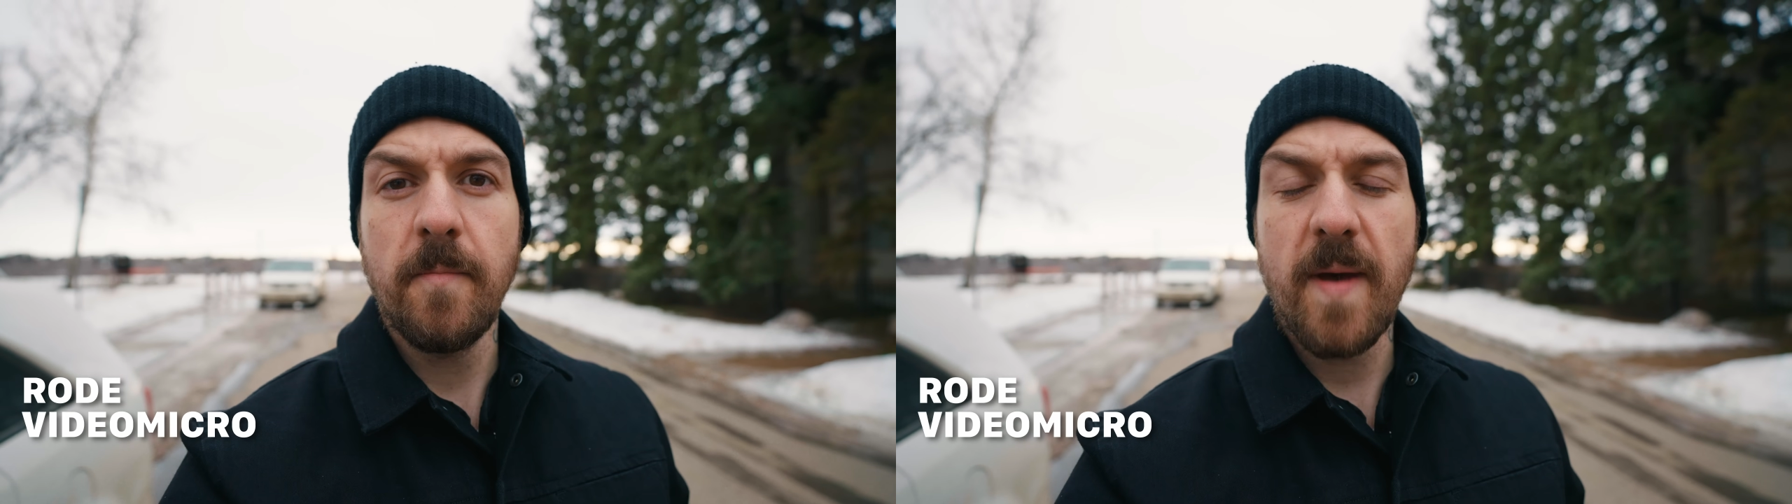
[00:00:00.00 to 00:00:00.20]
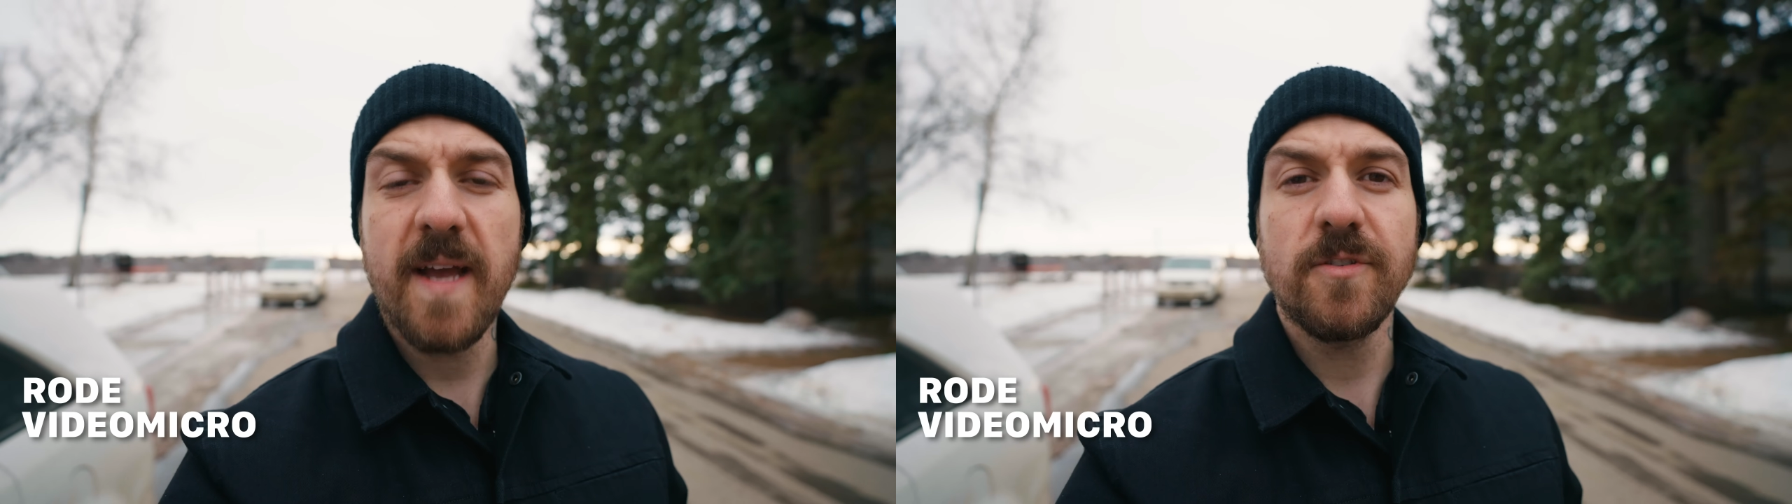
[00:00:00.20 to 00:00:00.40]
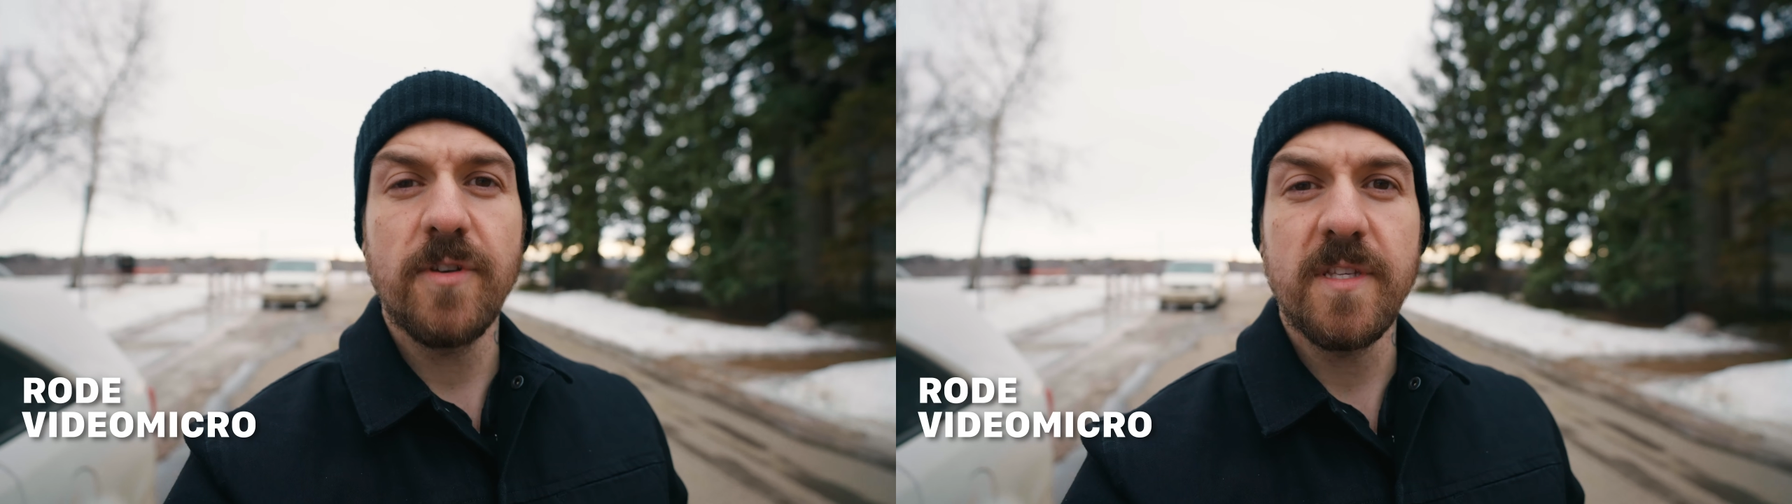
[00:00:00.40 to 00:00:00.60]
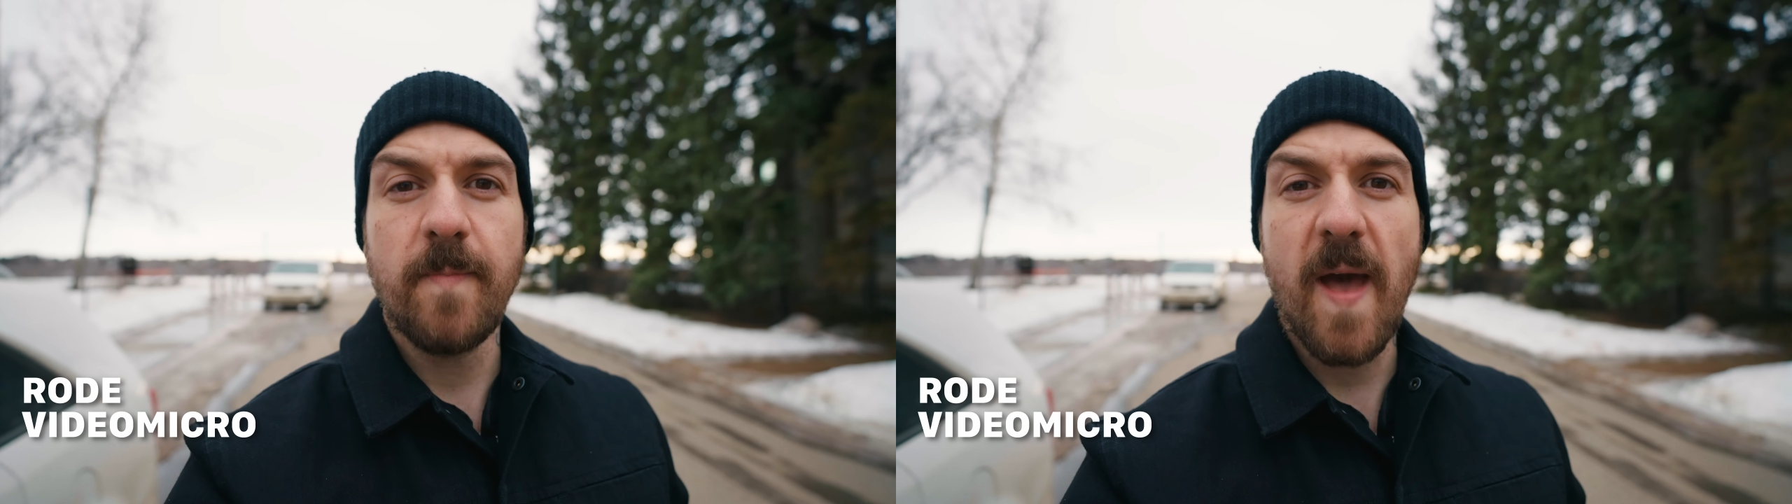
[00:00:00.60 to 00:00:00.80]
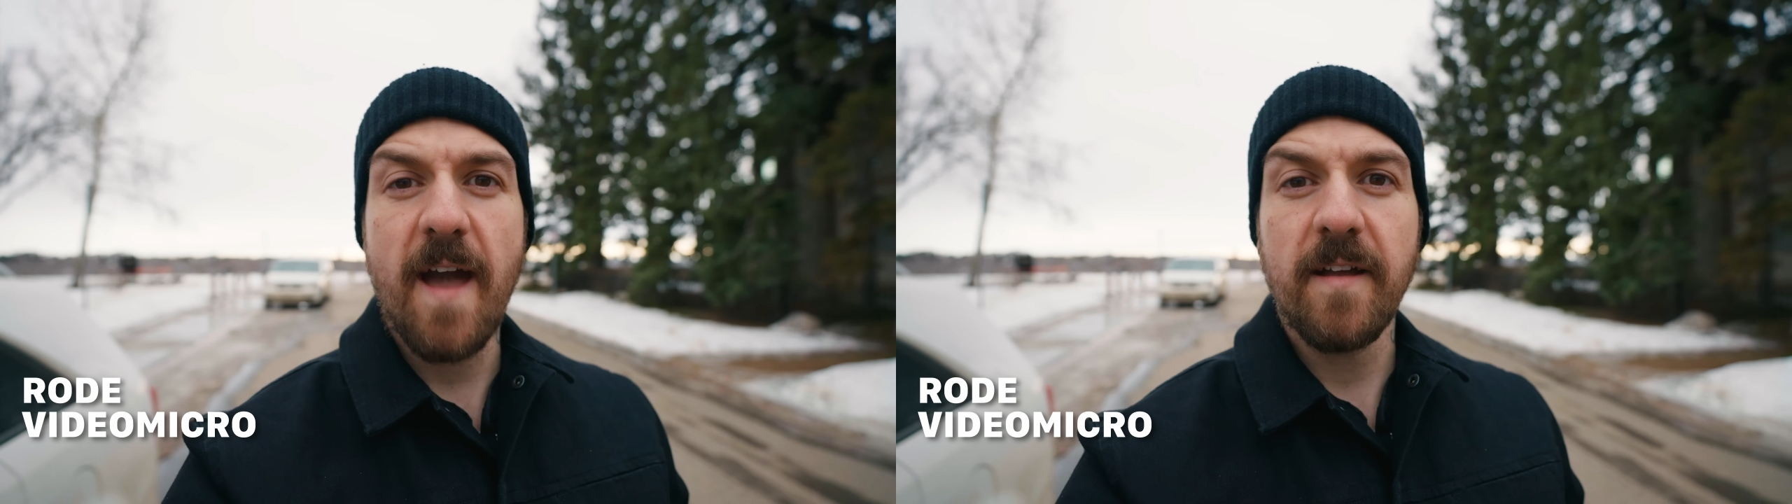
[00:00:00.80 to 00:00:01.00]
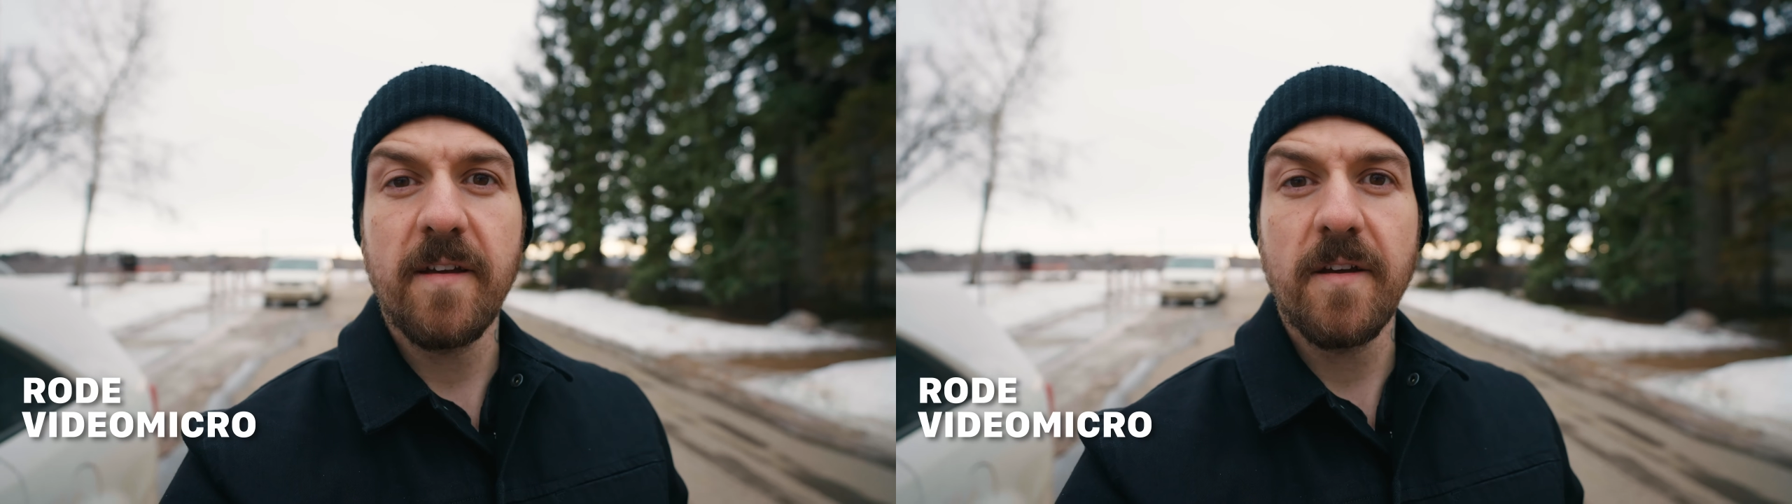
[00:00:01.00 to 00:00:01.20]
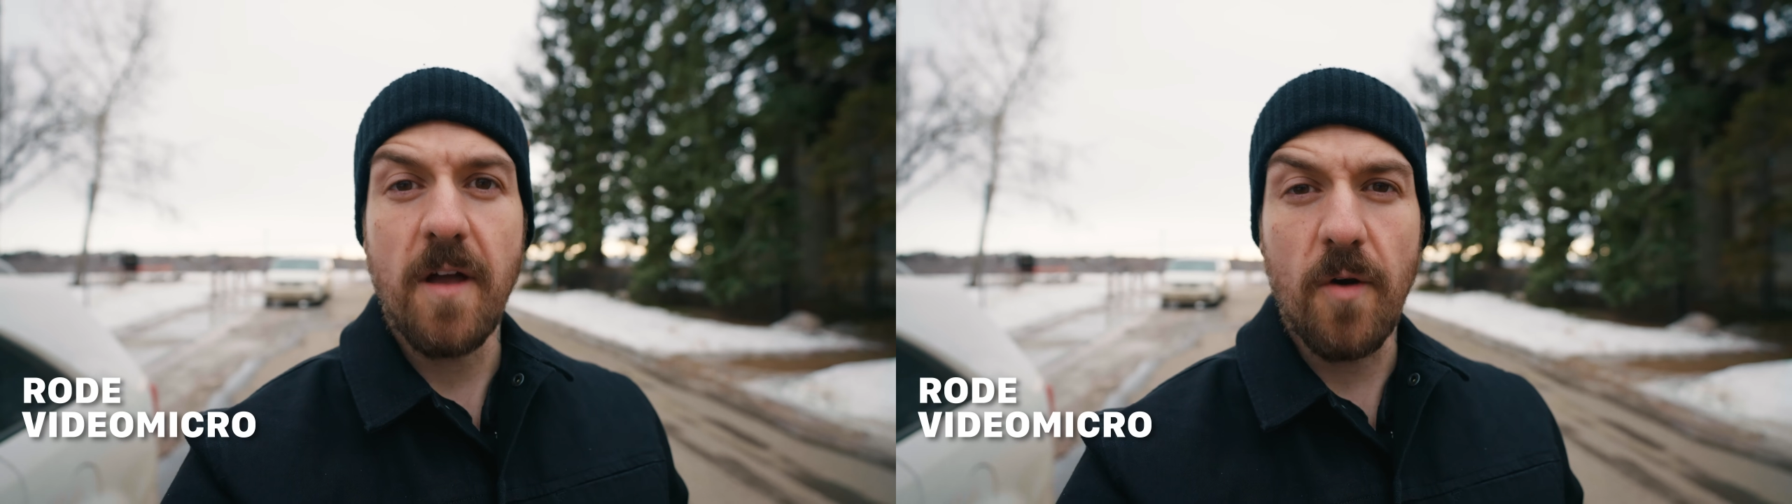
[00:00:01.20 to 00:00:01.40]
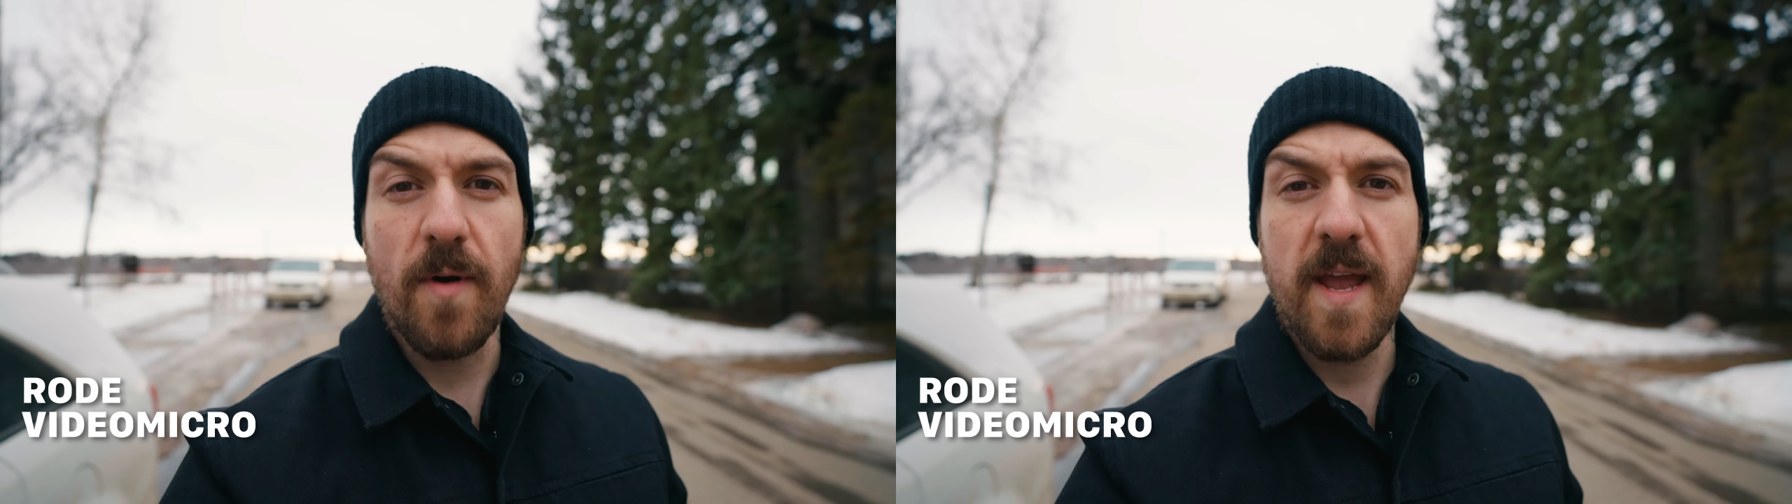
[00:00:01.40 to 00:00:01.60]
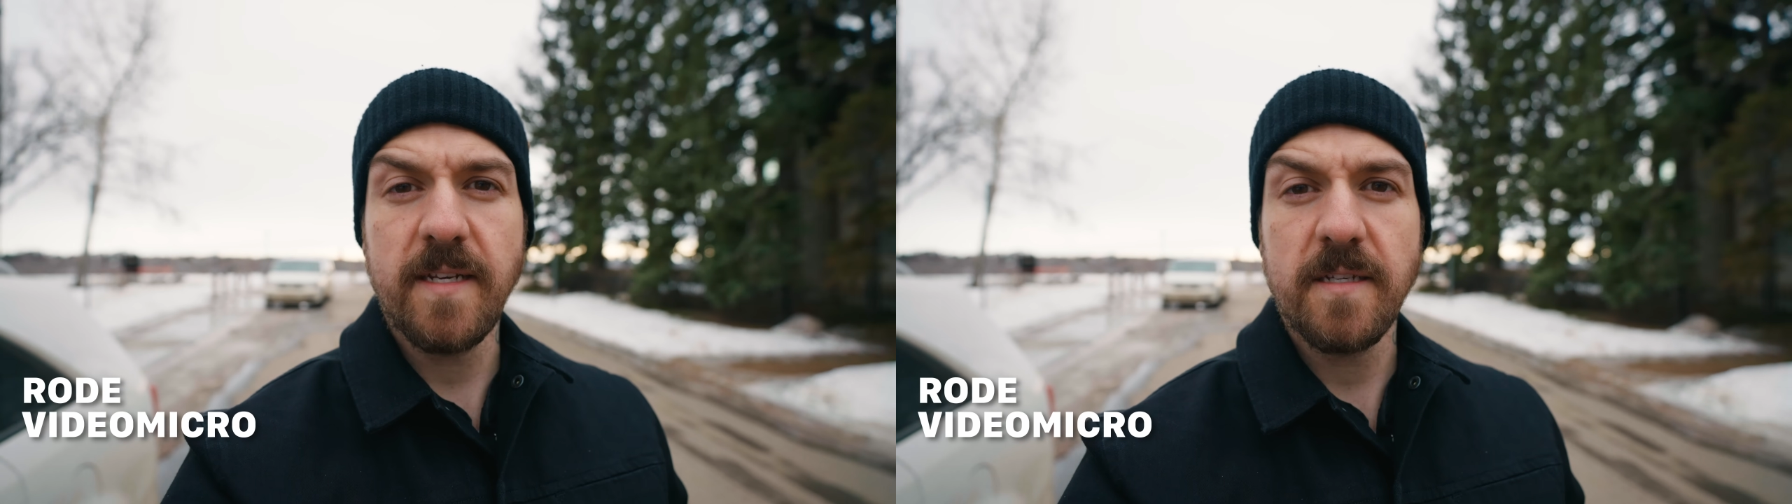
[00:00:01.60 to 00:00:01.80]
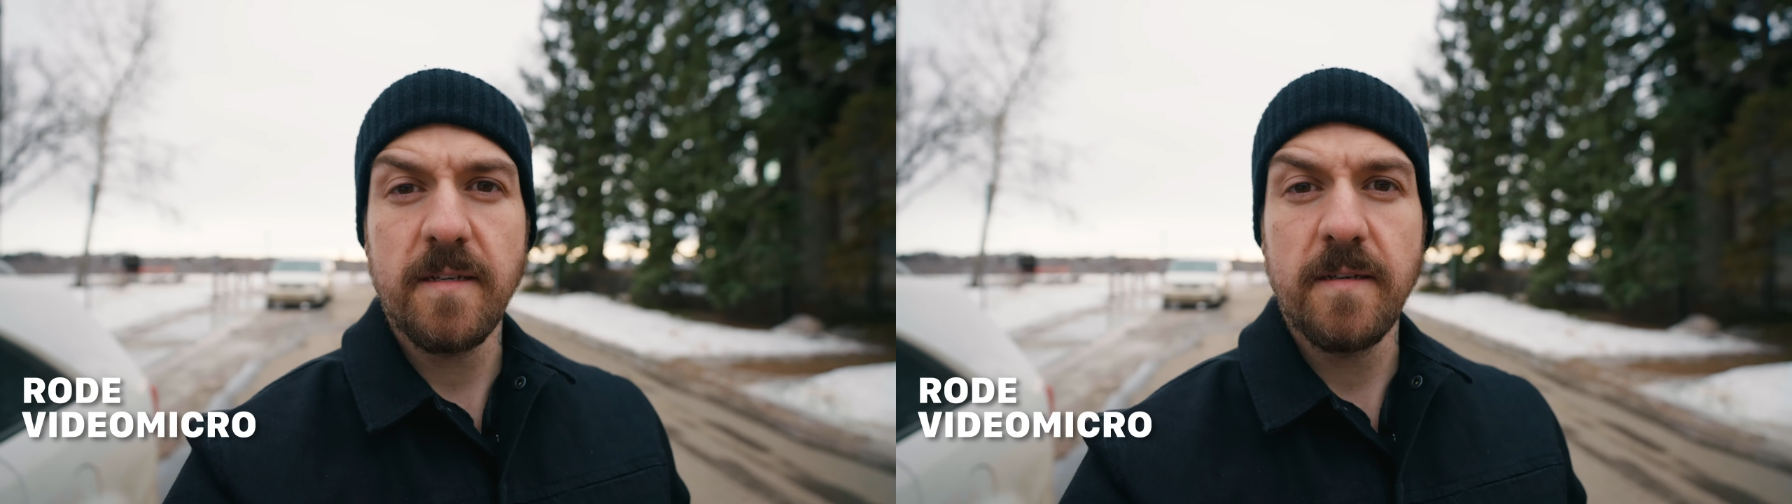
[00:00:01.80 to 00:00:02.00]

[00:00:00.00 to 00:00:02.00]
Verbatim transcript: Backstreet's back, all right?